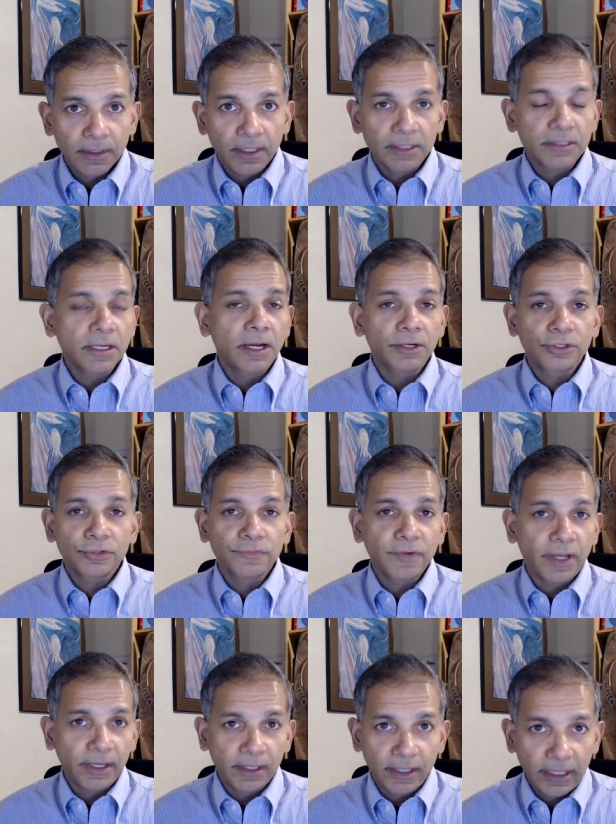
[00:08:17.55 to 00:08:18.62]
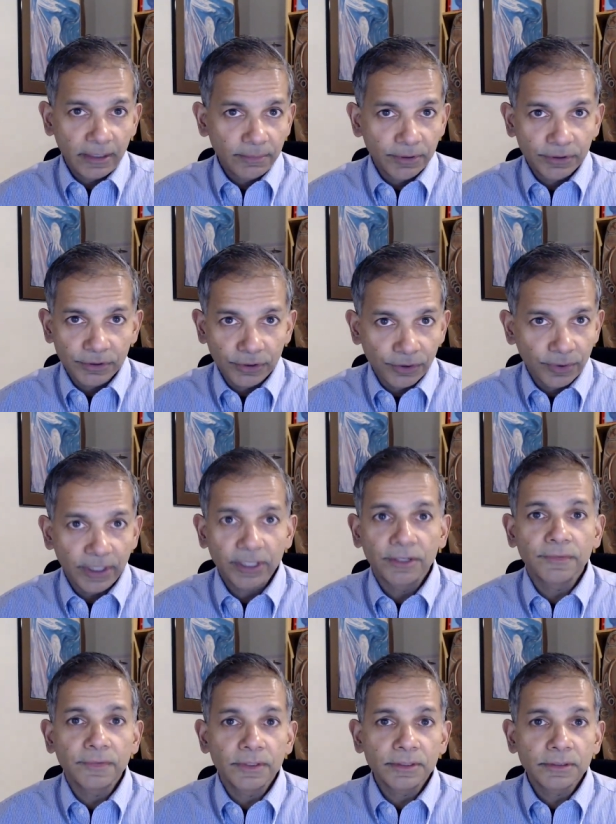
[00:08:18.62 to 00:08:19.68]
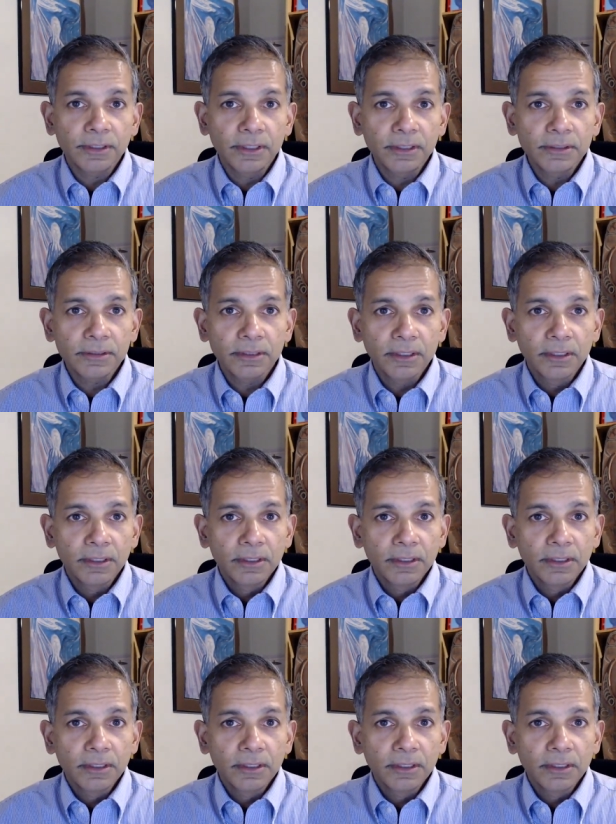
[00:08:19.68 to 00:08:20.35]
It's hard to find labor to do any of these things.